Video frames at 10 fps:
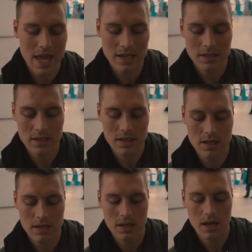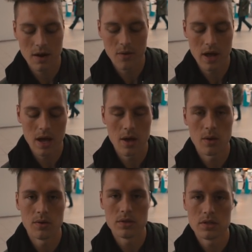ended
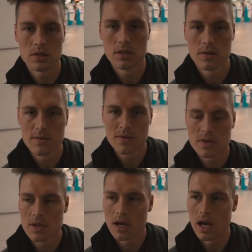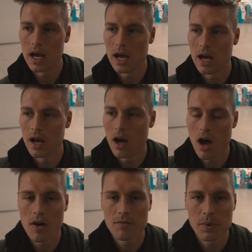around uh,
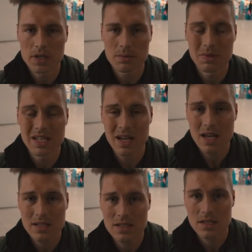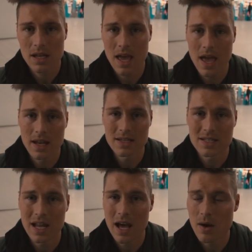half past midnight and
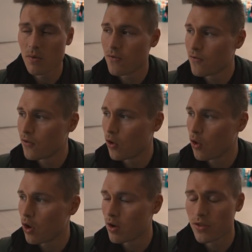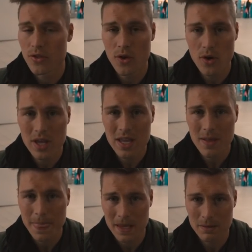it's now 4.30
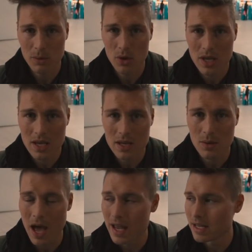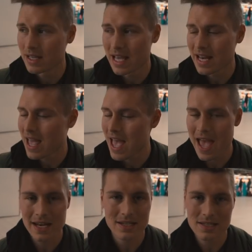in the morning. I didn't get
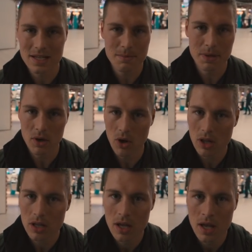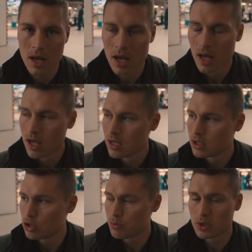any sleep at all.
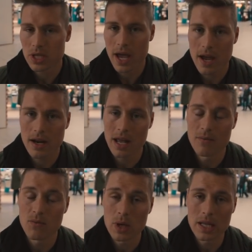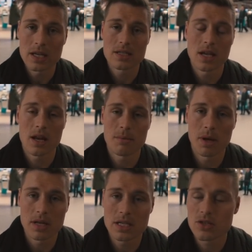Super tired and really excited
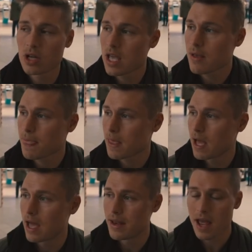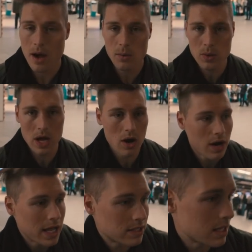about yesterday. Uh, now we are
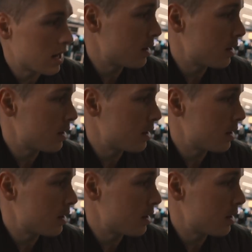at the